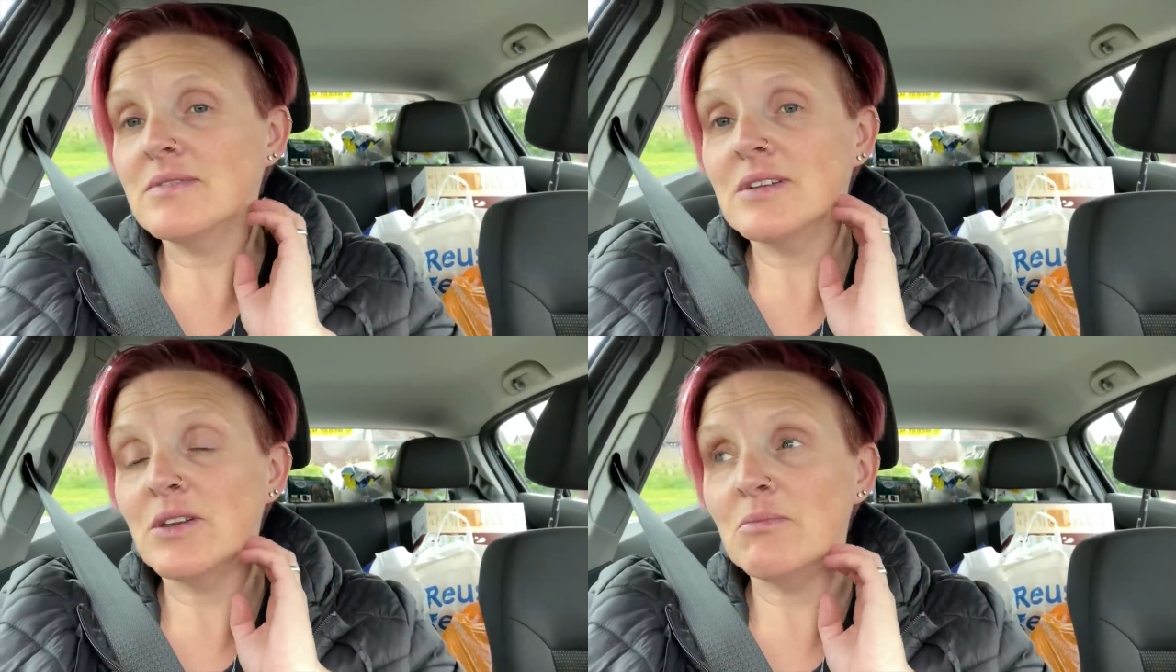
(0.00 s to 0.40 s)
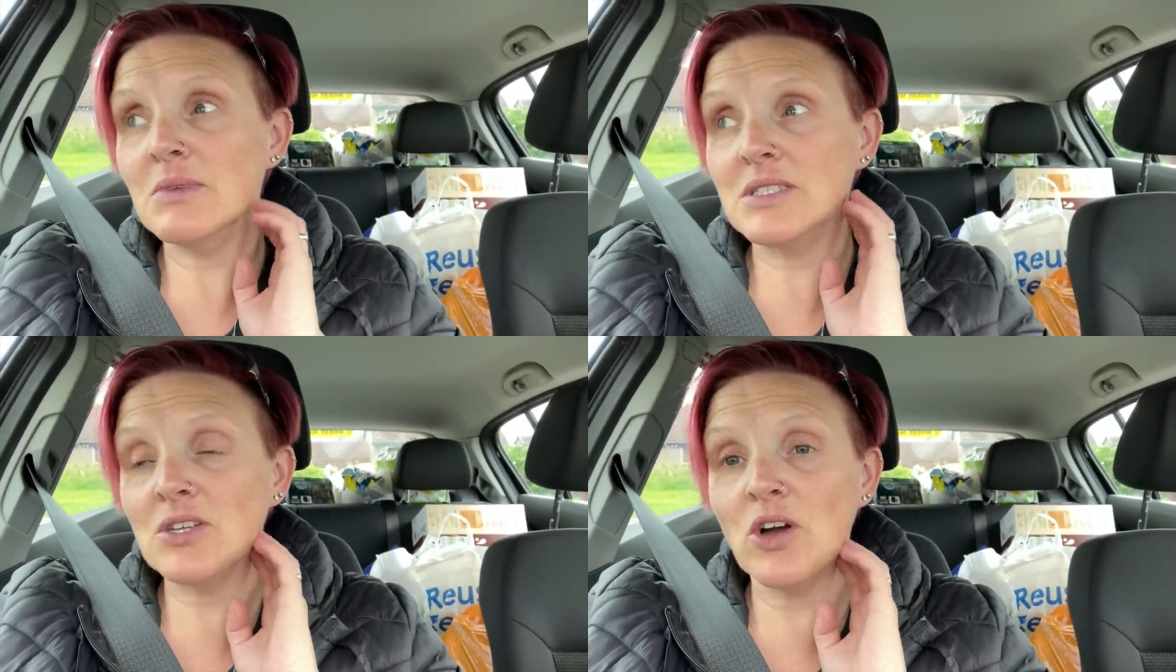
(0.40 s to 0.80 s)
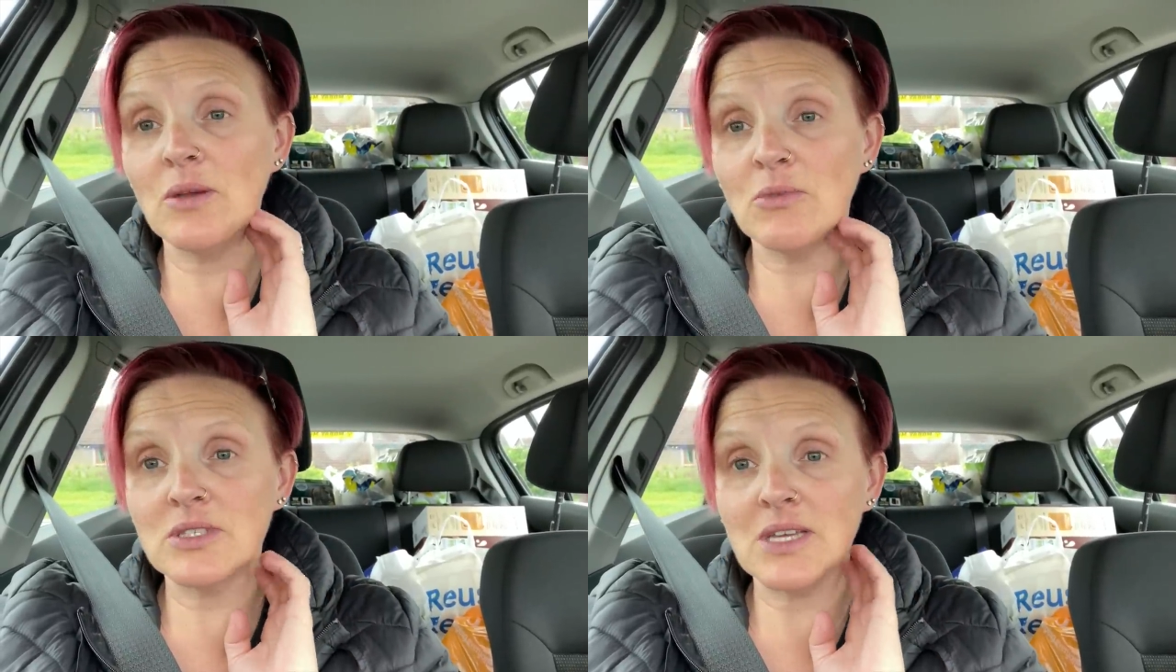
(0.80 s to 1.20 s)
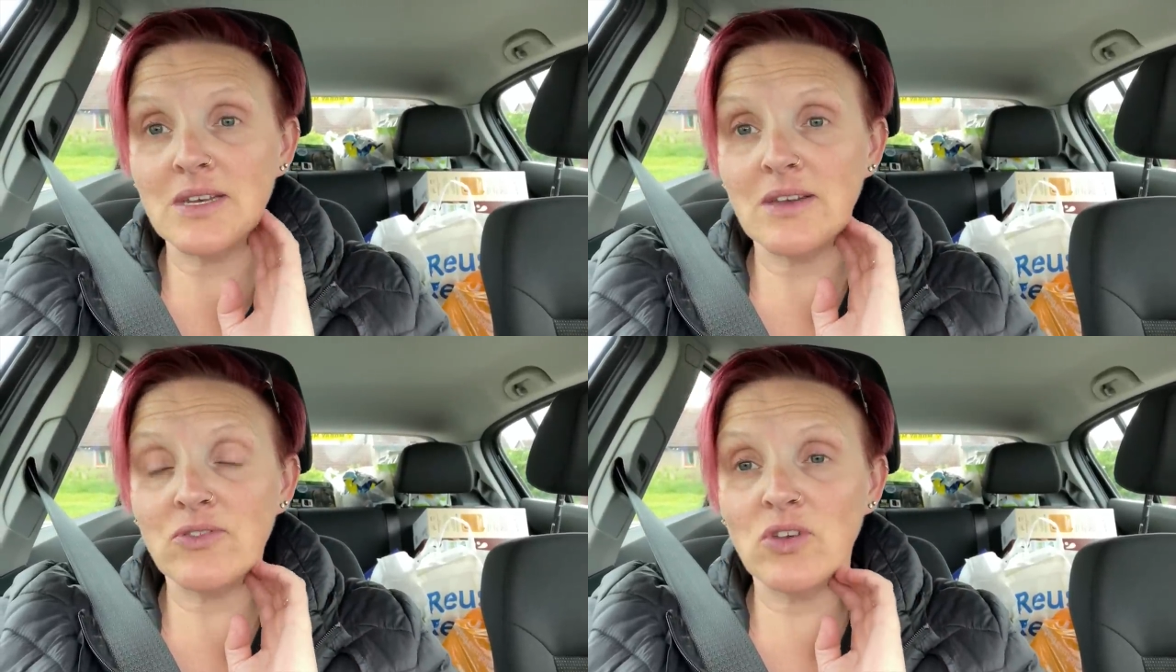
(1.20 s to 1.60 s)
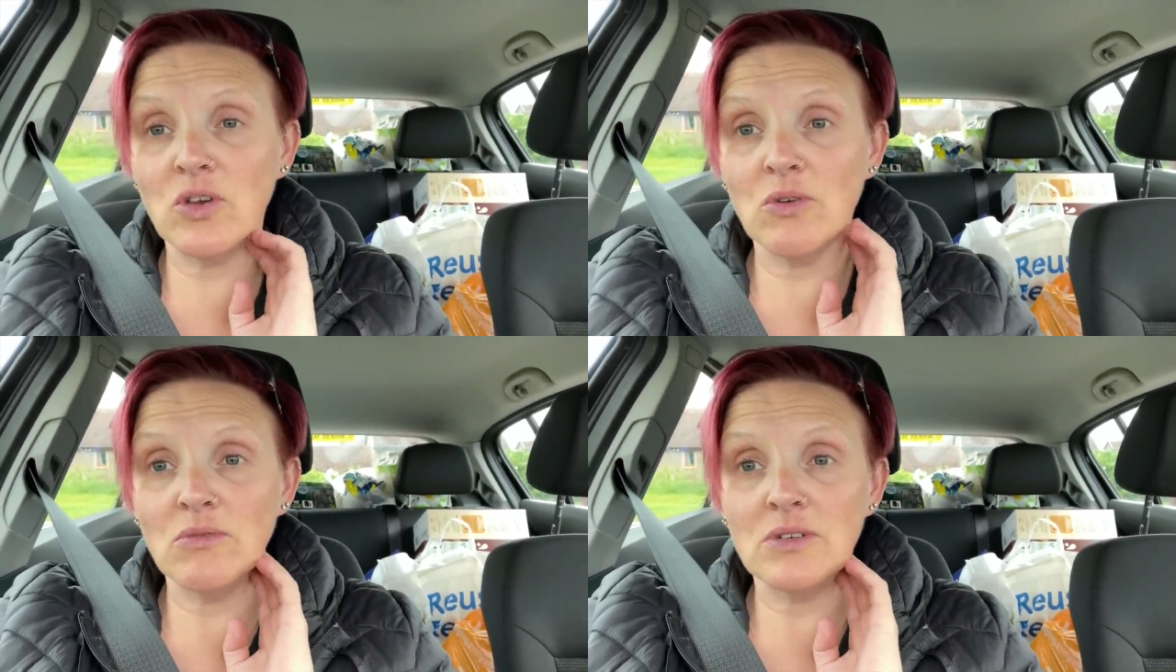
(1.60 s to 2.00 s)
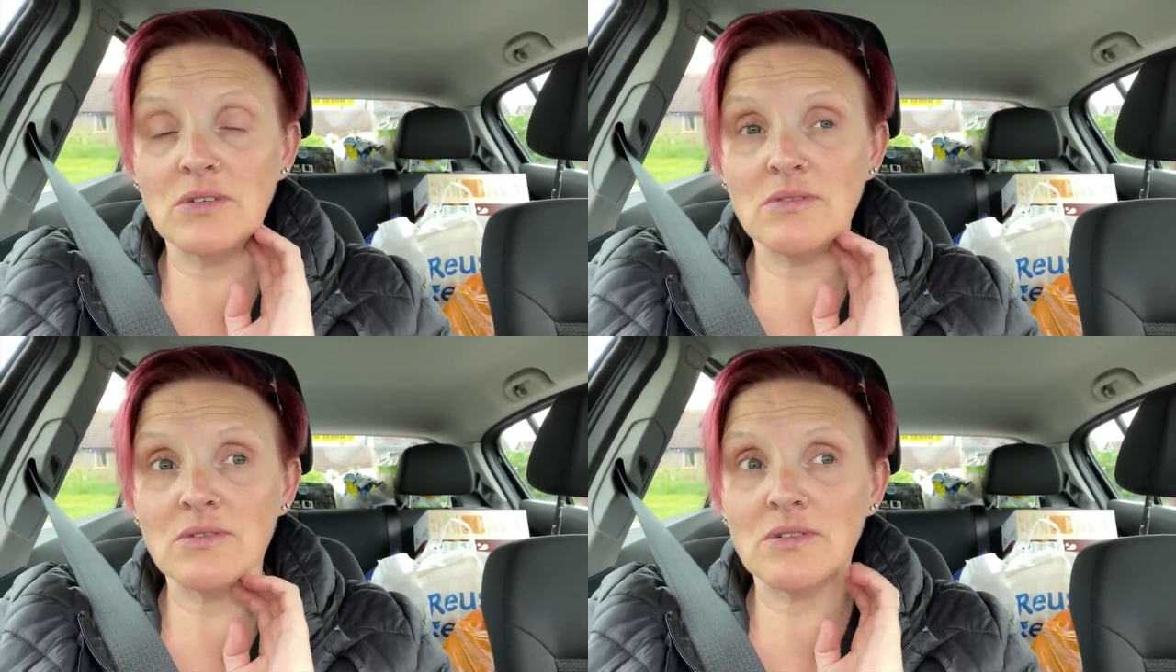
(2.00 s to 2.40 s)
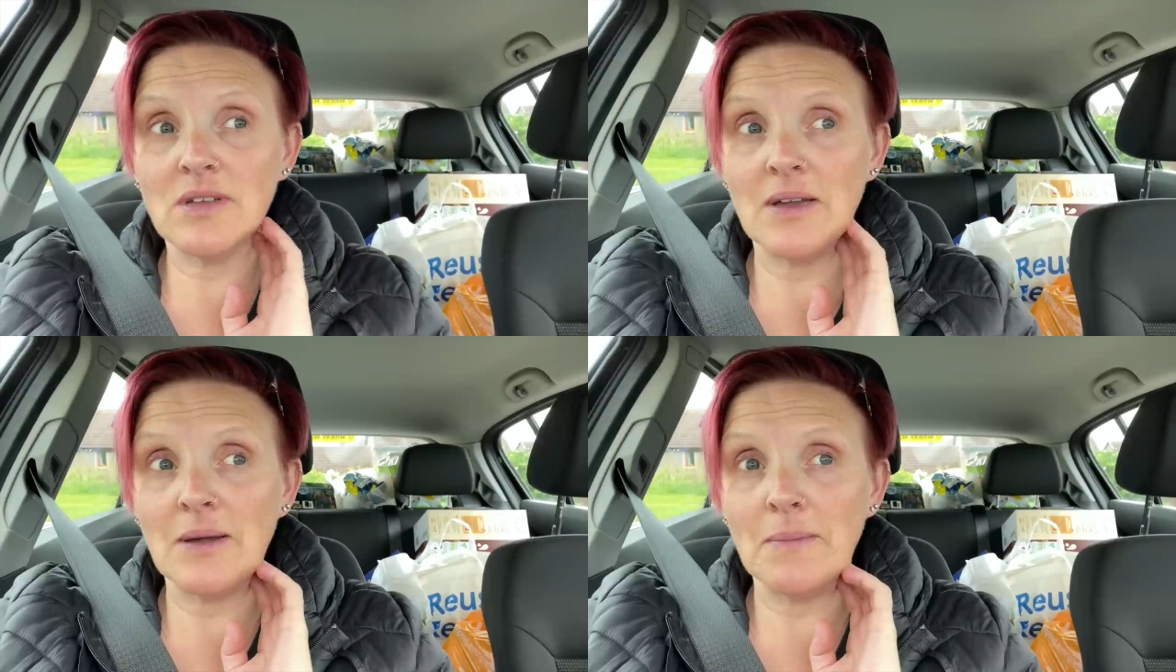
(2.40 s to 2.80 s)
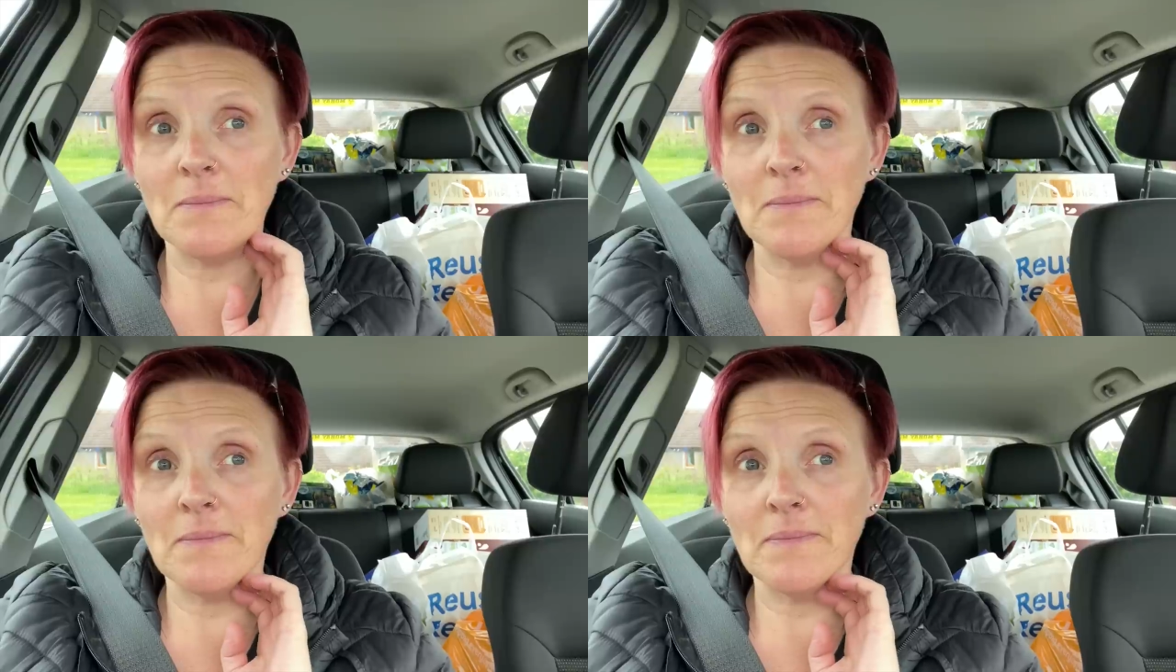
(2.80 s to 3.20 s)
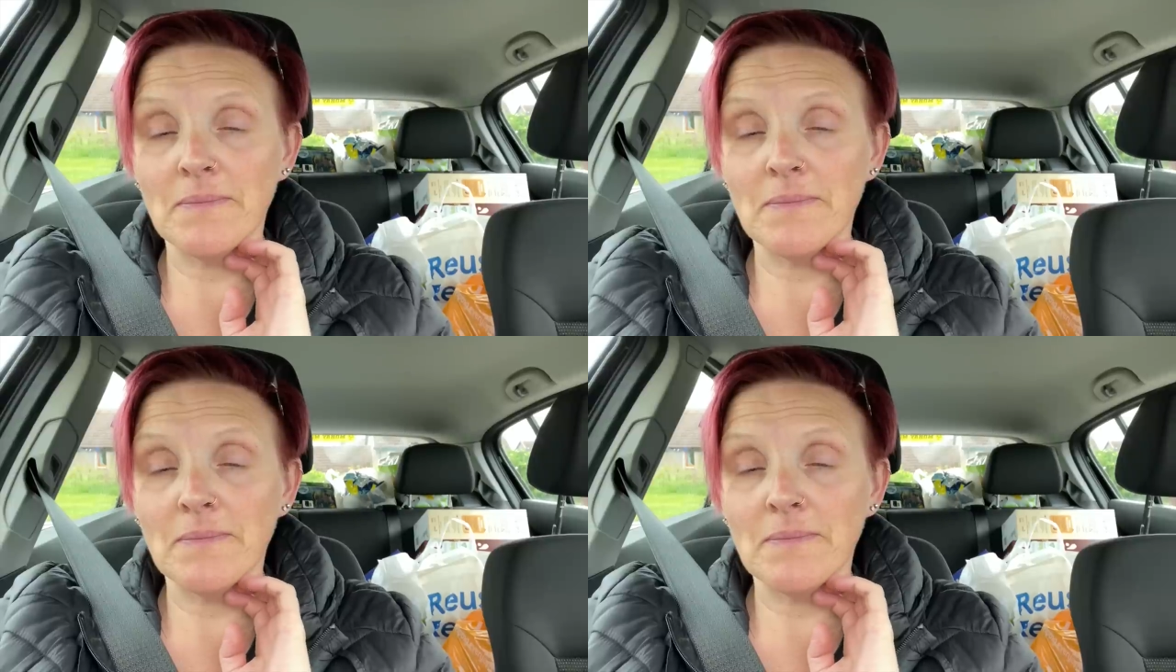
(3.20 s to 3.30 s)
I don't miss time on Saturday afternoon um,